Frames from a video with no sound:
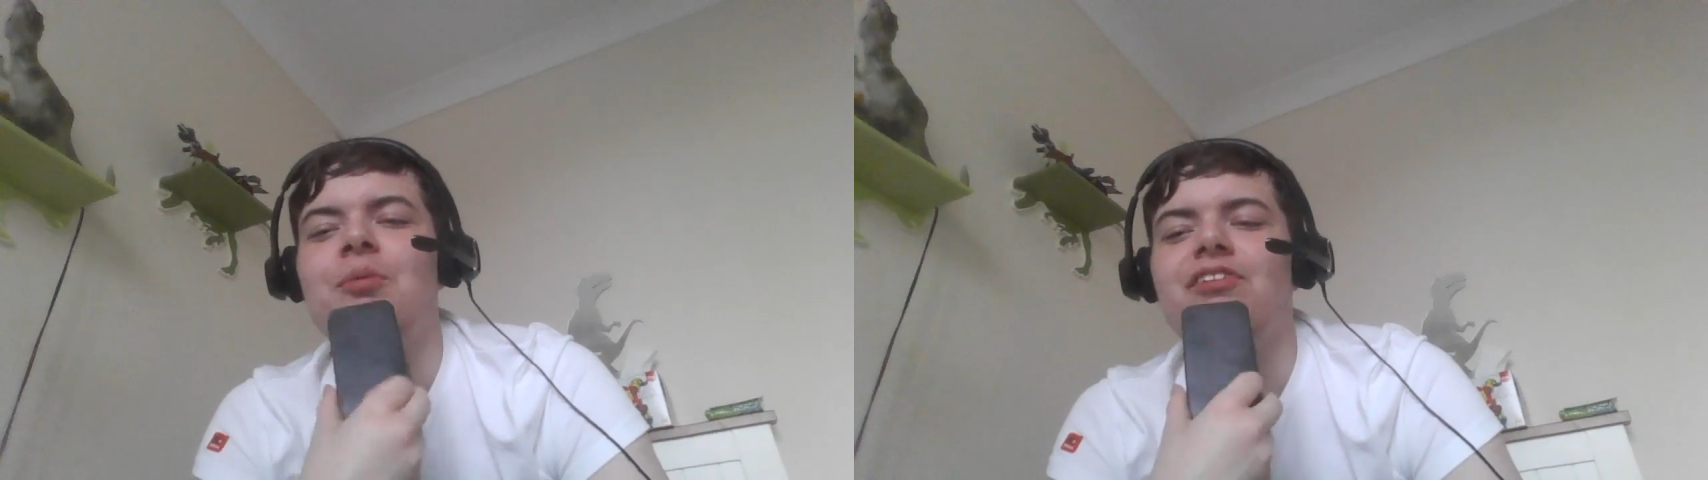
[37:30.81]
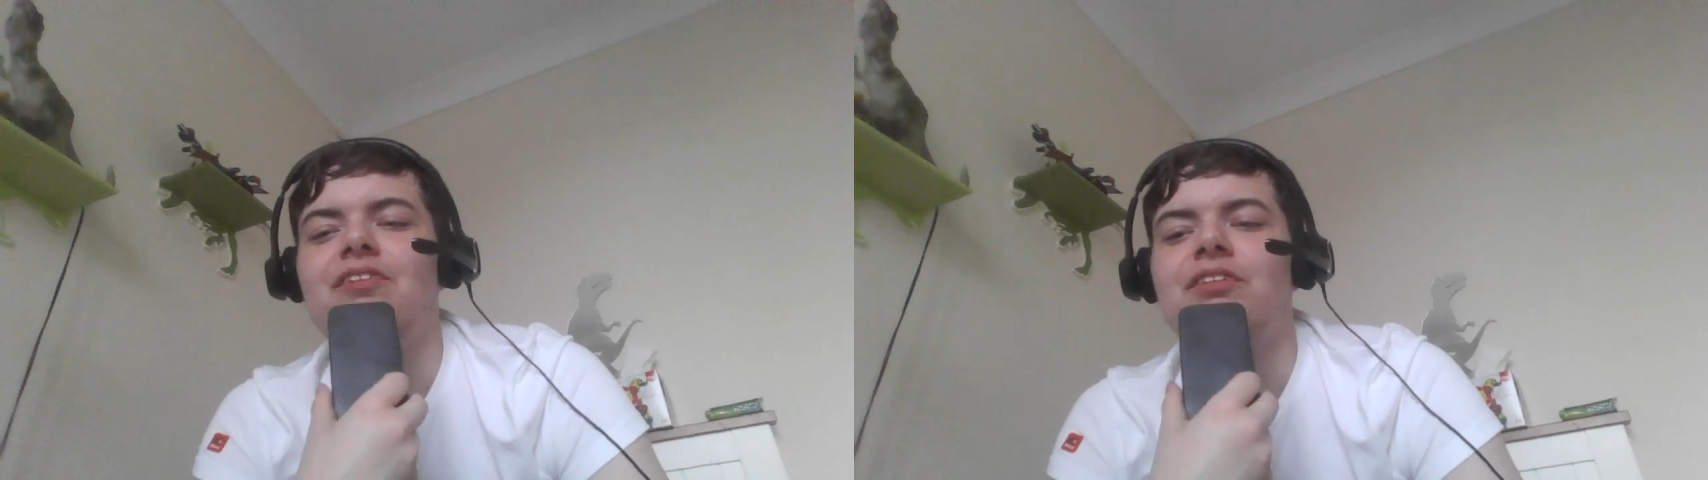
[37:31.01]

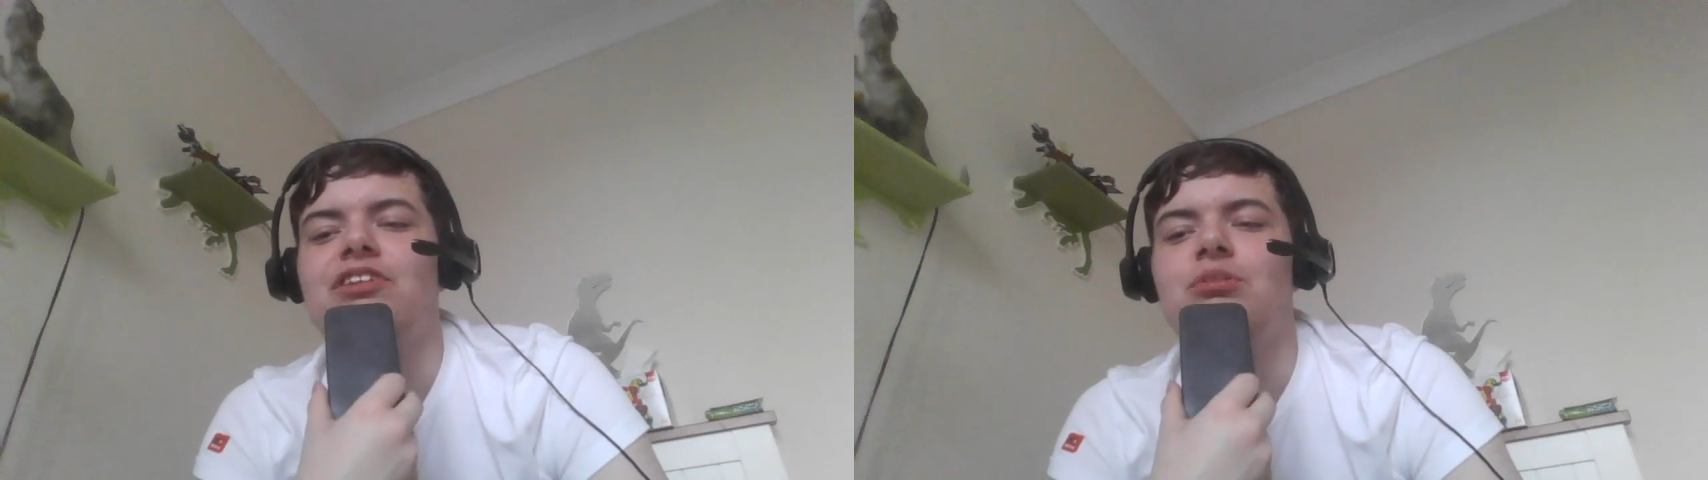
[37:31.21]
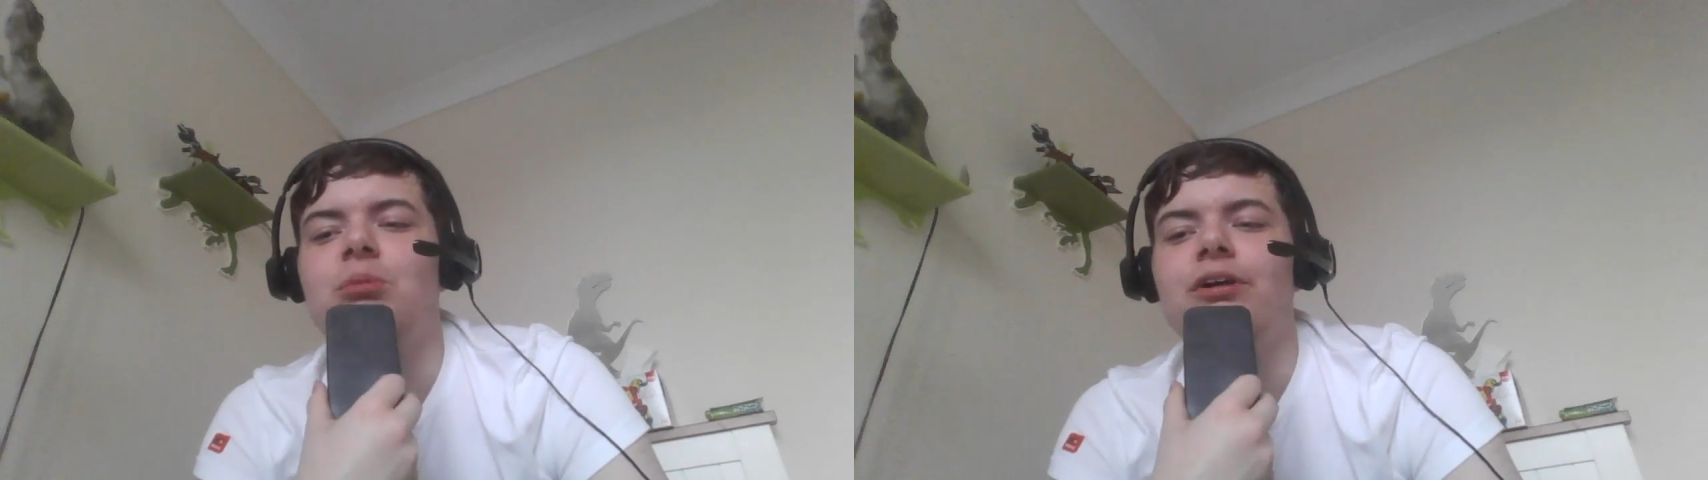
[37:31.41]
with something
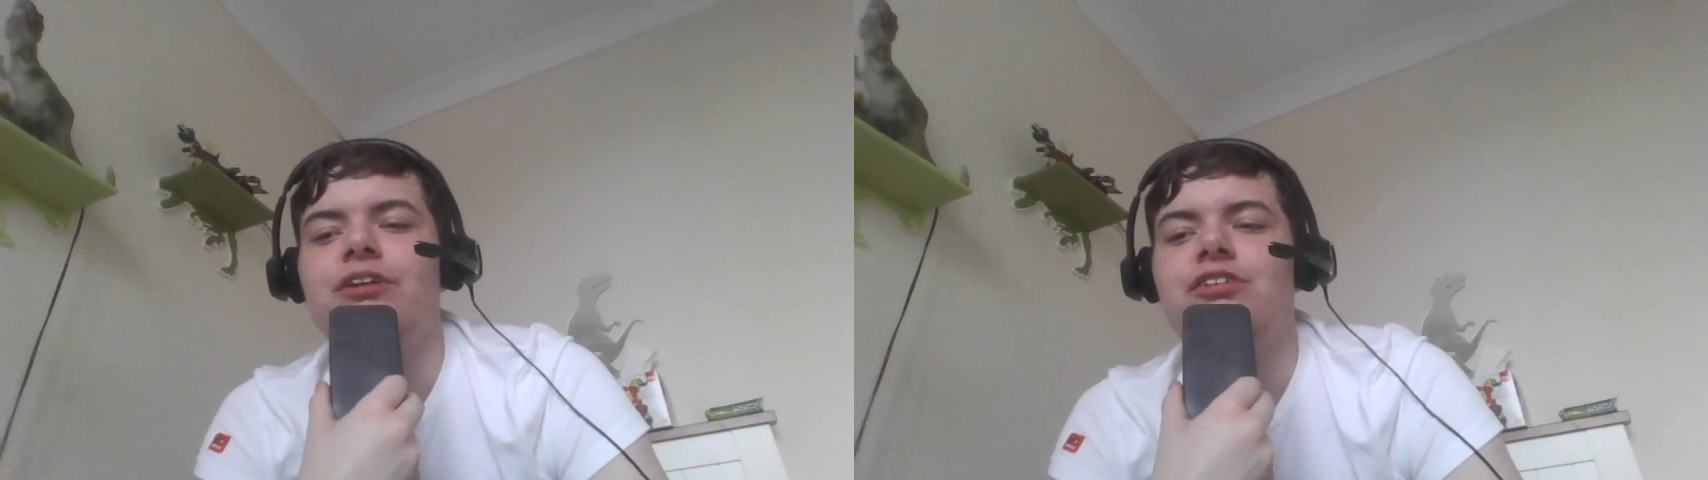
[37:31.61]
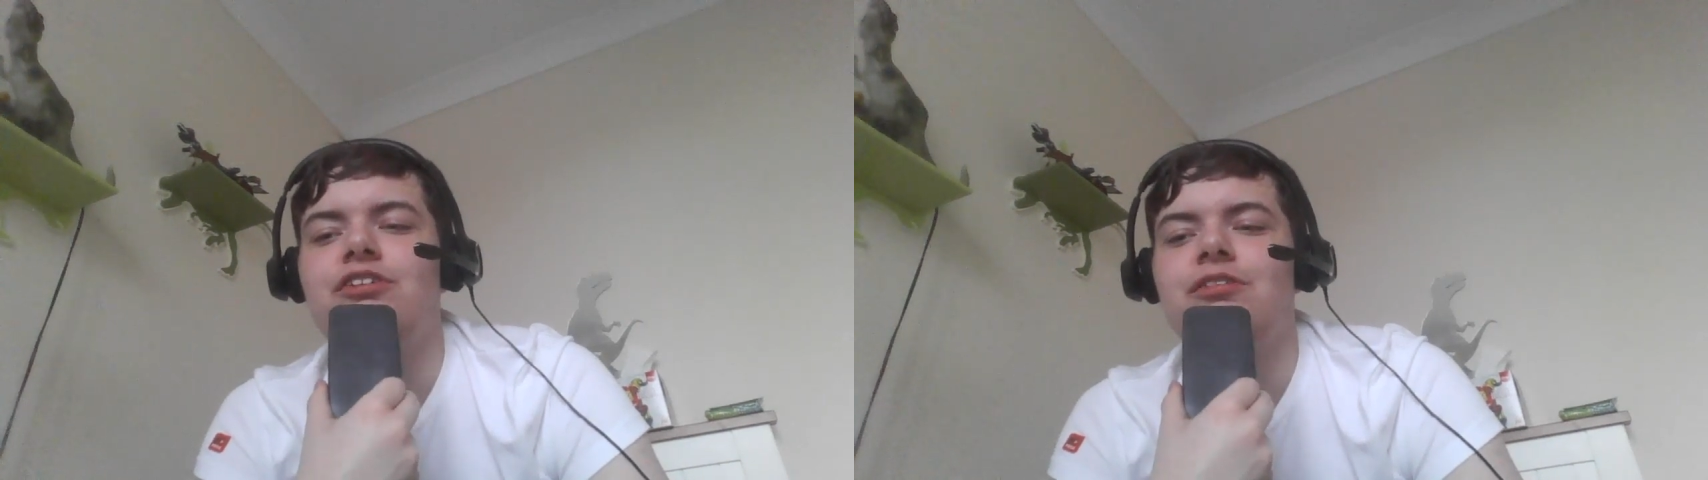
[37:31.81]
to
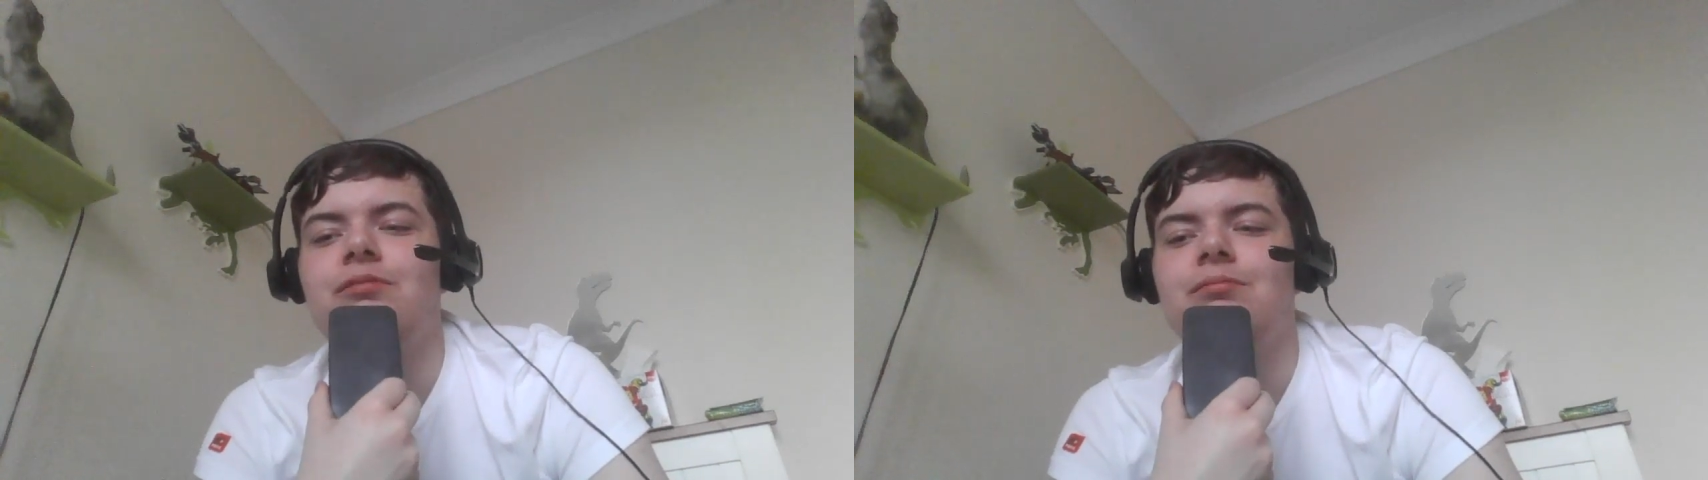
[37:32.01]
watch.